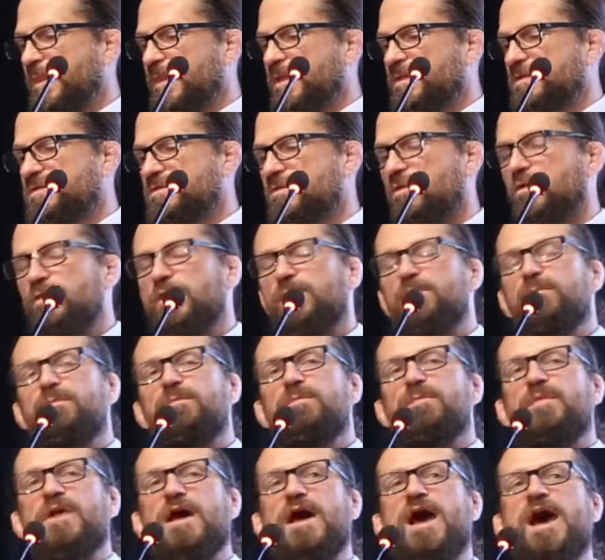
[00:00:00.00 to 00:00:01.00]
So
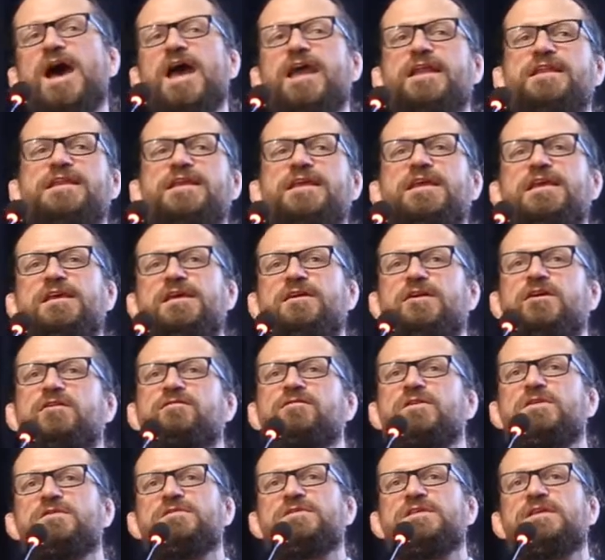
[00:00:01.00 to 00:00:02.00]
the idea
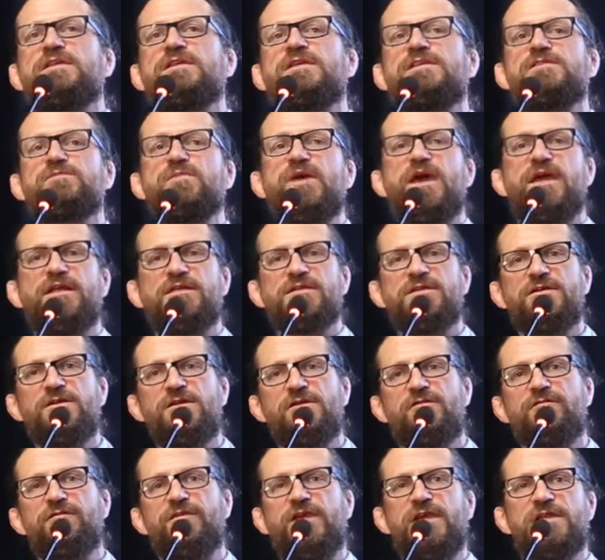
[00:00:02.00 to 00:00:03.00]
of using these
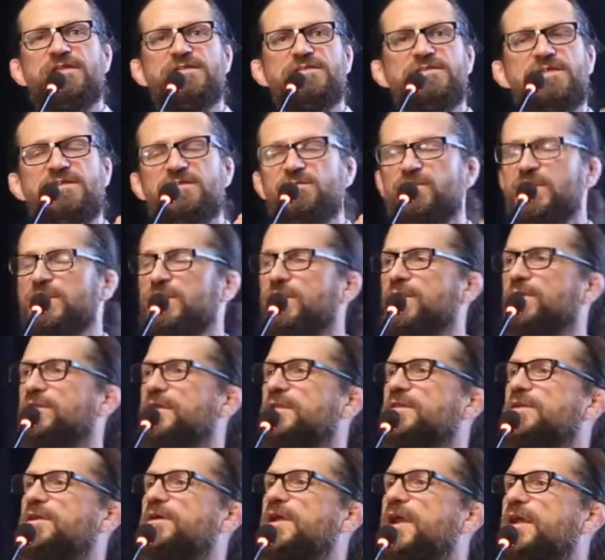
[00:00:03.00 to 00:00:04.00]
bacteriophages is we know
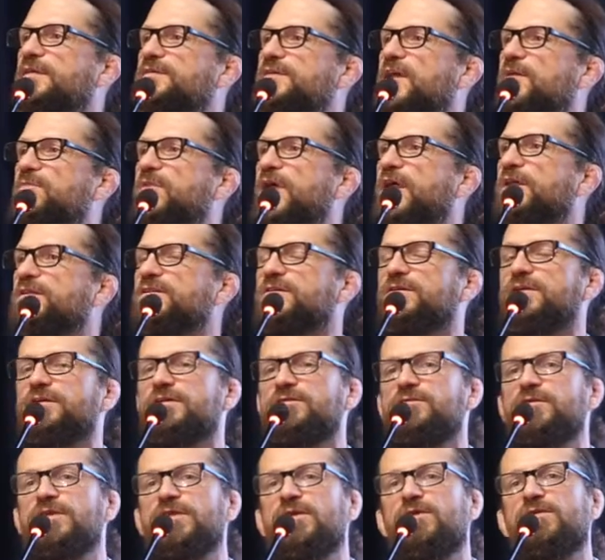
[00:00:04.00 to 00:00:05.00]
that they're
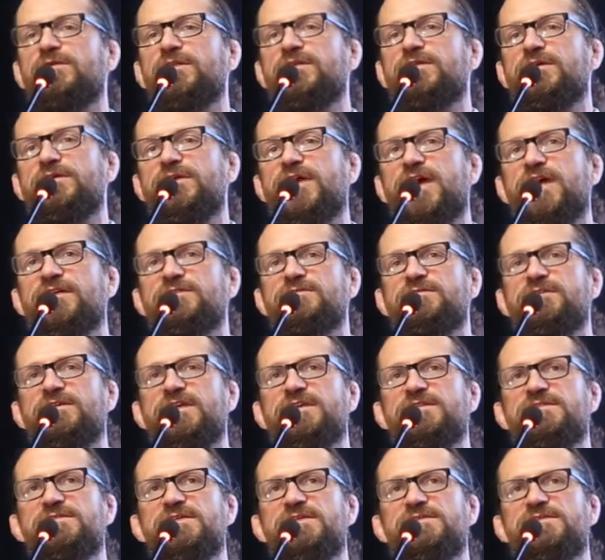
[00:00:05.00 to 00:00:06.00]
antibacterial, we know that they're naturally
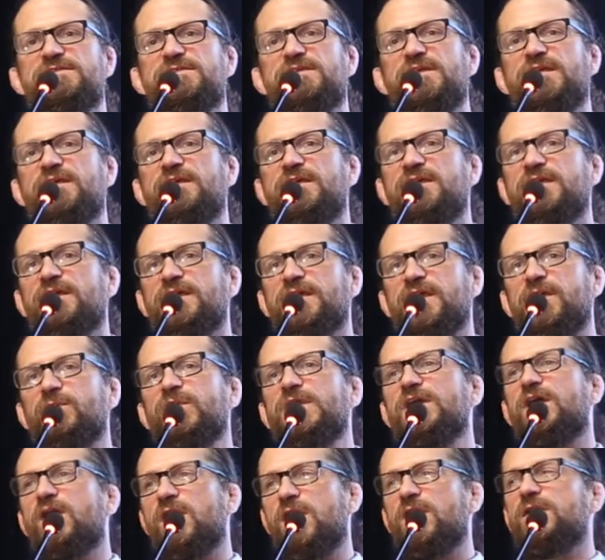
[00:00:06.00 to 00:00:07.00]
existing. Can we
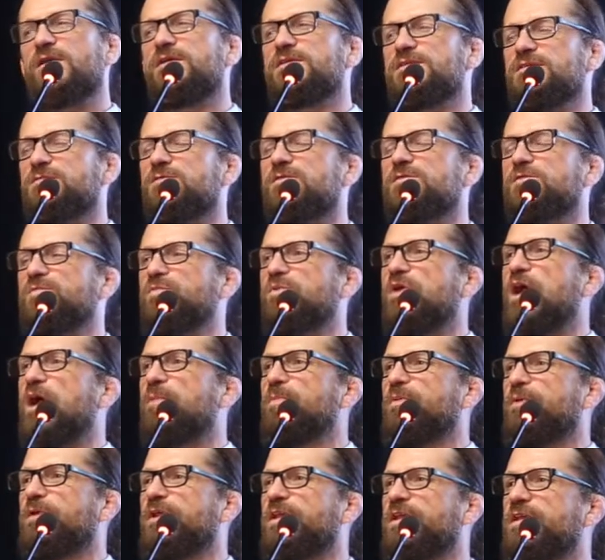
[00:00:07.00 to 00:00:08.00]
harness those
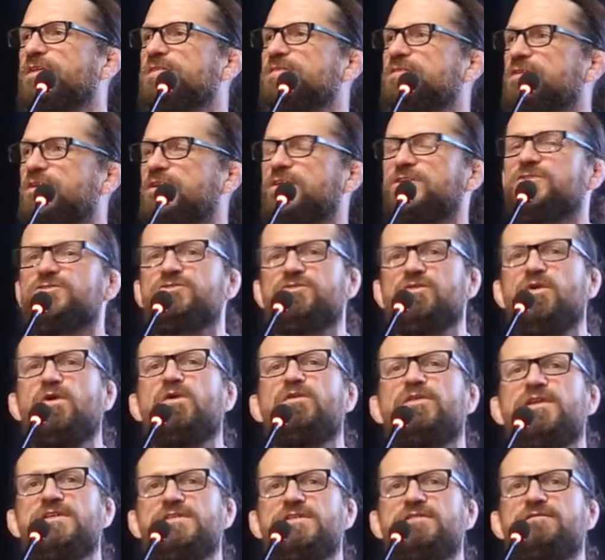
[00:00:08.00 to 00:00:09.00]
properties to
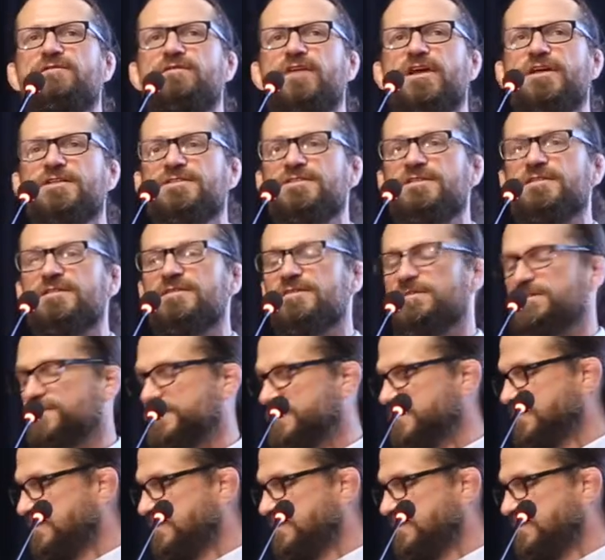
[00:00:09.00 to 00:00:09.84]
control these infections?